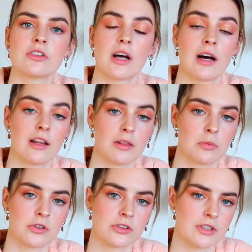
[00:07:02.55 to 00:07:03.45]
are the
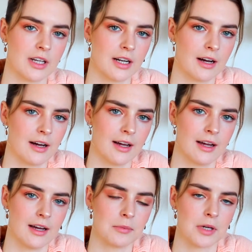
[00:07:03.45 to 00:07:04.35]
books that I
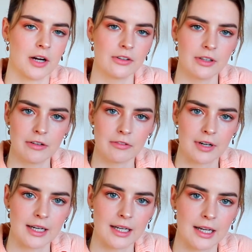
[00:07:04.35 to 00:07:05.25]
am currently
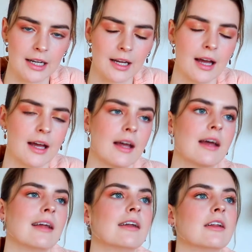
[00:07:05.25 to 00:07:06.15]
reading
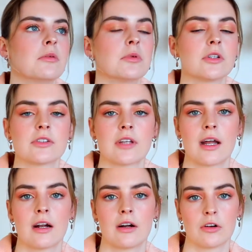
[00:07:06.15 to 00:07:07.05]
and the books
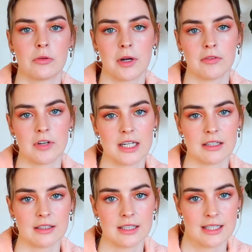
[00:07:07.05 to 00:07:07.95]
that are on my
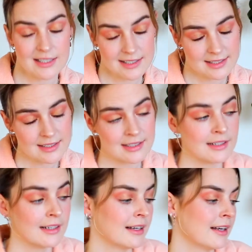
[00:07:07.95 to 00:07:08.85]
reading list.
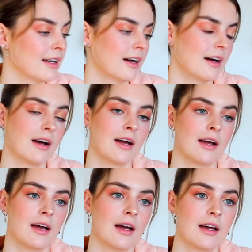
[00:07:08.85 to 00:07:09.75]

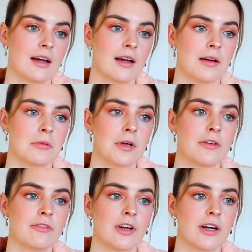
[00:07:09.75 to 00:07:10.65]
I am
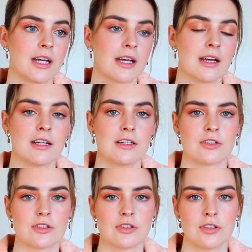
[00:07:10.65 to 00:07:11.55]
very keen
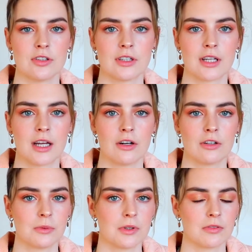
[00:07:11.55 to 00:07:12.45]
to get
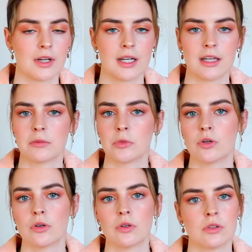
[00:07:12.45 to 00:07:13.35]
on with reading them
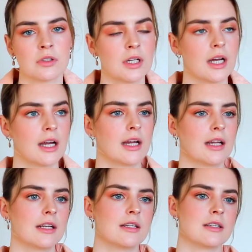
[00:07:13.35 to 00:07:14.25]
all,
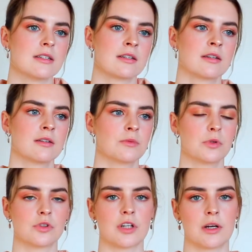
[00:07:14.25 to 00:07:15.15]
and
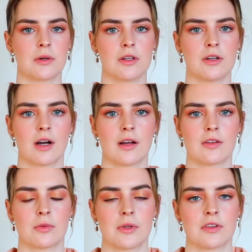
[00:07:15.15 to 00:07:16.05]
will share with you
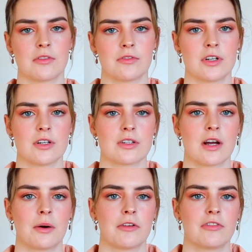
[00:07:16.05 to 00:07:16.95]
guys once I'm finished
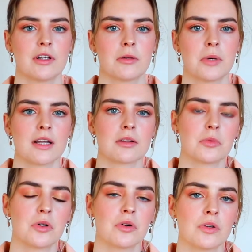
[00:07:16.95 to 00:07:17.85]
how I feel about them
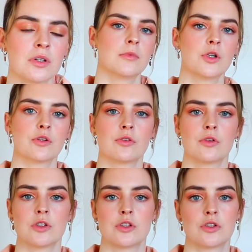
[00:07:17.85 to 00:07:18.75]
all. Look
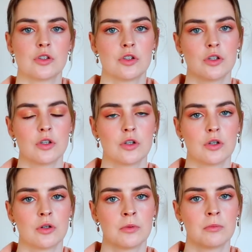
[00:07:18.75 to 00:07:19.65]
forward
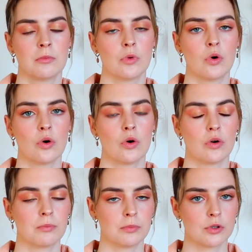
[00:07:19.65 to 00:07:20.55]
to
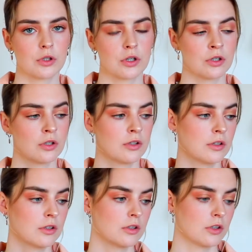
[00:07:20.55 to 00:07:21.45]
more book
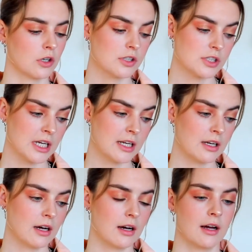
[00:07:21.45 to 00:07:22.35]
content.
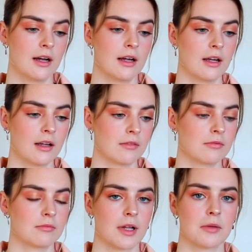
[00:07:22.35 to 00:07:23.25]
I
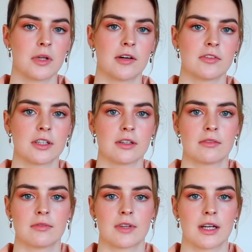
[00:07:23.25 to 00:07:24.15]
am
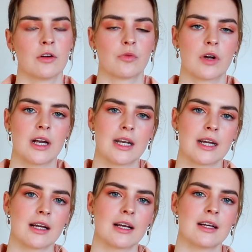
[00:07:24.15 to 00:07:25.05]
loving that
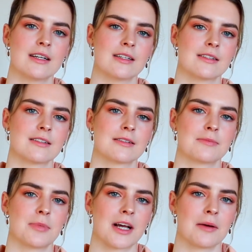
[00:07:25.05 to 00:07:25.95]
reading is
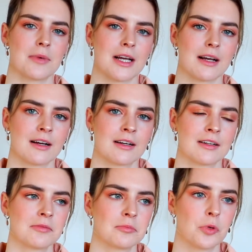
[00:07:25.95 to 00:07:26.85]
becoming
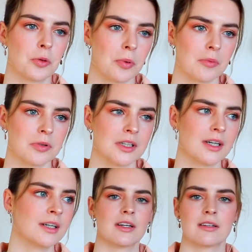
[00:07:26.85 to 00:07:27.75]
more popular.
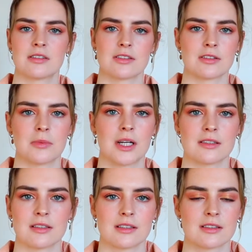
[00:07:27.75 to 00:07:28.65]
I think it's just
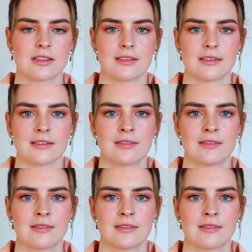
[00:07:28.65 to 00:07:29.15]
amazing to